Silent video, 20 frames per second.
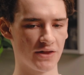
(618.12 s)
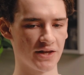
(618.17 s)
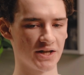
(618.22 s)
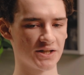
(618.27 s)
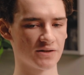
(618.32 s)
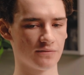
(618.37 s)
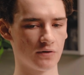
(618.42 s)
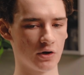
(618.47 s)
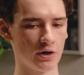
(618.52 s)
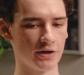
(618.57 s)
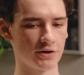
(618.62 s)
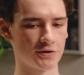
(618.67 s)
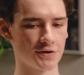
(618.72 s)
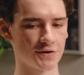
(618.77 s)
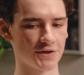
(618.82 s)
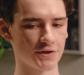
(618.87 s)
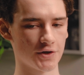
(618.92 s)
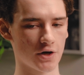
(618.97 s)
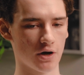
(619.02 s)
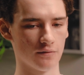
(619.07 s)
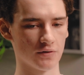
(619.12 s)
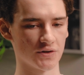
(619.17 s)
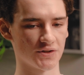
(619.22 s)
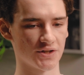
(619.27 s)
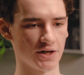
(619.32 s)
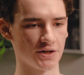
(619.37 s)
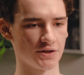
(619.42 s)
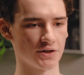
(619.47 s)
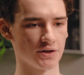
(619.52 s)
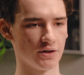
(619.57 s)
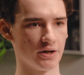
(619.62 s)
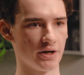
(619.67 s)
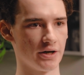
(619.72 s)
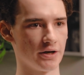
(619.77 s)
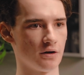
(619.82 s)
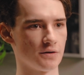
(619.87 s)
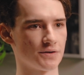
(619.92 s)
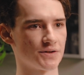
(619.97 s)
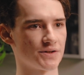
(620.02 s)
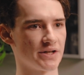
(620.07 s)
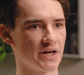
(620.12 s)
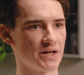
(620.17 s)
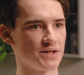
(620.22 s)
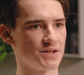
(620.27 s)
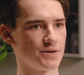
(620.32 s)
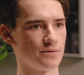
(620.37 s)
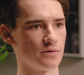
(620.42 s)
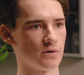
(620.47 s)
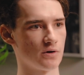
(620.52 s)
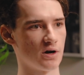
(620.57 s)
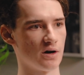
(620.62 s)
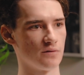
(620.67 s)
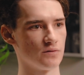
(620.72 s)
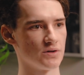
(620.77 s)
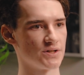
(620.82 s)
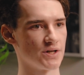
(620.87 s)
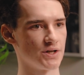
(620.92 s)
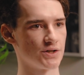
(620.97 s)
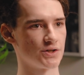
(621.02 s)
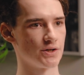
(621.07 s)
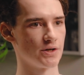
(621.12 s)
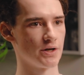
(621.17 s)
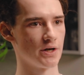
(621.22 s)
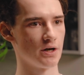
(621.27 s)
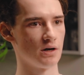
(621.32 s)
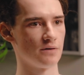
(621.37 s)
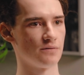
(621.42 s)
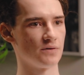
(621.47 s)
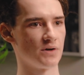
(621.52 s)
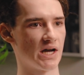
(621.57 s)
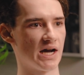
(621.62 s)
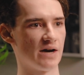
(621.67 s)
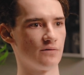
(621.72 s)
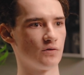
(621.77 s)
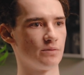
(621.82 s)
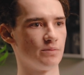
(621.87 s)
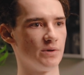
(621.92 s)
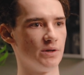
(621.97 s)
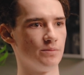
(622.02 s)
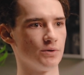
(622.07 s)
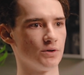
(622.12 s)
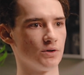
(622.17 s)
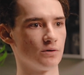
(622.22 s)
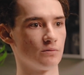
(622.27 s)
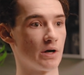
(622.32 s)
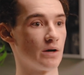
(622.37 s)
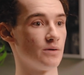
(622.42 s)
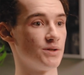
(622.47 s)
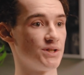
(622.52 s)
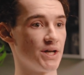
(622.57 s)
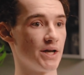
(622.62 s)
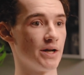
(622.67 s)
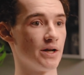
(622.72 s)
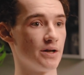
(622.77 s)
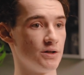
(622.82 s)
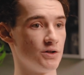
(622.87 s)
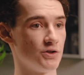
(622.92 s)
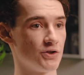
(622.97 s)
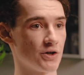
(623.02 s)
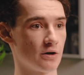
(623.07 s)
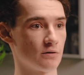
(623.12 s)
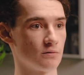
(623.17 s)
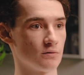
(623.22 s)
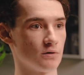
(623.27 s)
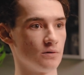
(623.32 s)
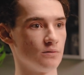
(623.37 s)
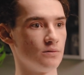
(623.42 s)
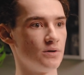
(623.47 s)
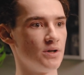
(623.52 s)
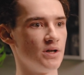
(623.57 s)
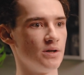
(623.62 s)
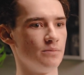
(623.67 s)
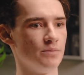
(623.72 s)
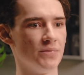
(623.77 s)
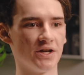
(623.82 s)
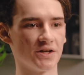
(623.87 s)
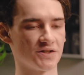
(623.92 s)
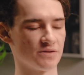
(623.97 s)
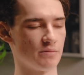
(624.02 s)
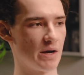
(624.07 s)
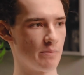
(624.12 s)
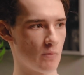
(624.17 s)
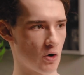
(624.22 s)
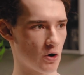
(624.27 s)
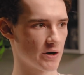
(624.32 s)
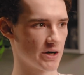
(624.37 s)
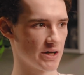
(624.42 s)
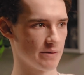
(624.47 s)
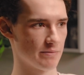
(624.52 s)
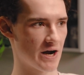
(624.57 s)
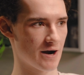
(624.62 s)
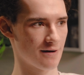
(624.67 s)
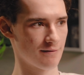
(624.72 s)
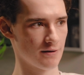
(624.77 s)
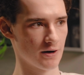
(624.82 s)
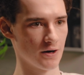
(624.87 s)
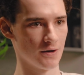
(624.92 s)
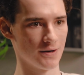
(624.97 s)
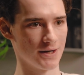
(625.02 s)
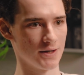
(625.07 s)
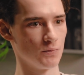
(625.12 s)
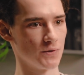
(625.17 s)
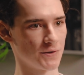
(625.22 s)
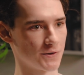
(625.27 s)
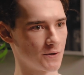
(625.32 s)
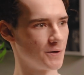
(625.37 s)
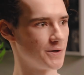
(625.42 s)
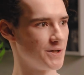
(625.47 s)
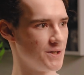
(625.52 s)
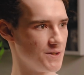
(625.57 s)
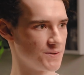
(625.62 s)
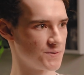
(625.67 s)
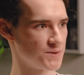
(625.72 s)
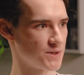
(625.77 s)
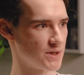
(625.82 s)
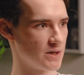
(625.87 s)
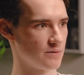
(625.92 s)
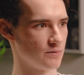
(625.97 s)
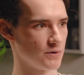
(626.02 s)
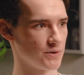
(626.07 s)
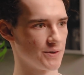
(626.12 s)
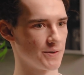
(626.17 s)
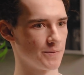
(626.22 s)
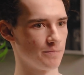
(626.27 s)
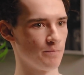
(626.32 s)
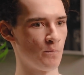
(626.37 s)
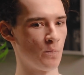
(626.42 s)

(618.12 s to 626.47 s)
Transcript: think it's a very interesting conversation, and it also ties into a conversation I often have with people around data in general because of my marketing background and with cookies and everything.